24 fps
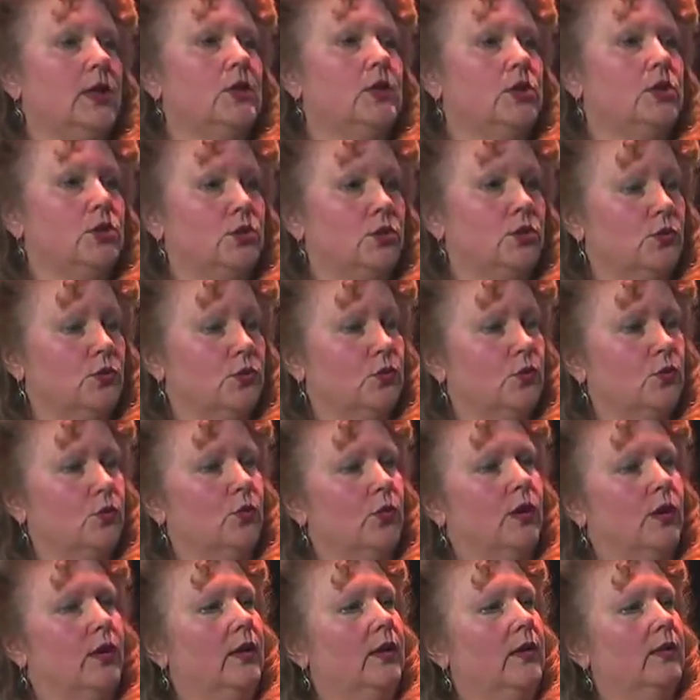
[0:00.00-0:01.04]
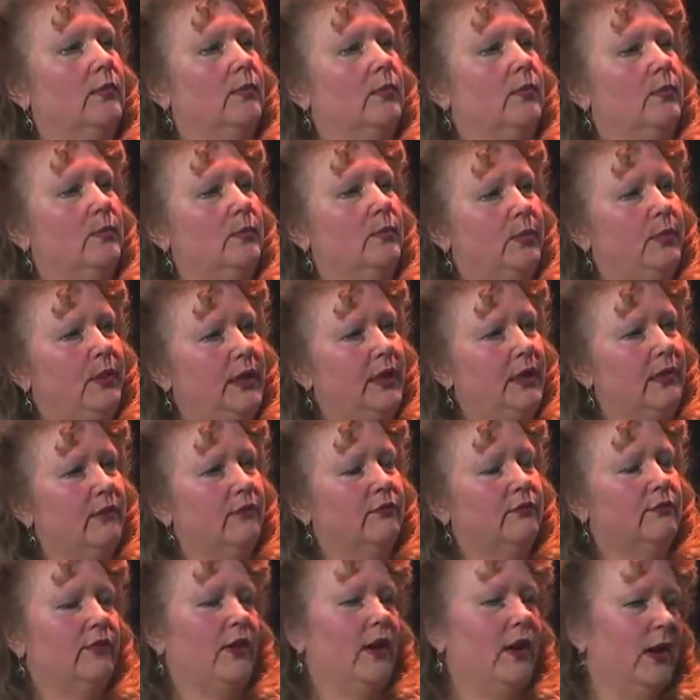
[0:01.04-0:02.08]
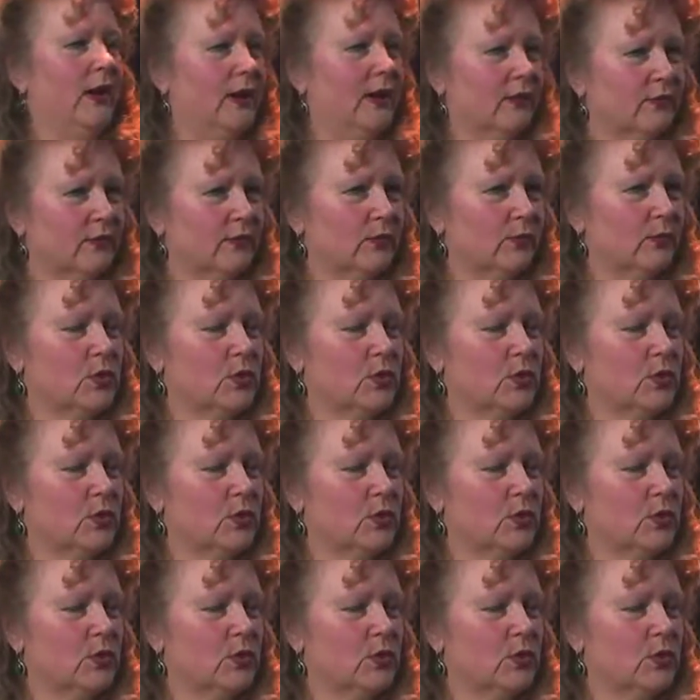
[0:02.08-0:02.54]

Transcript: to B5,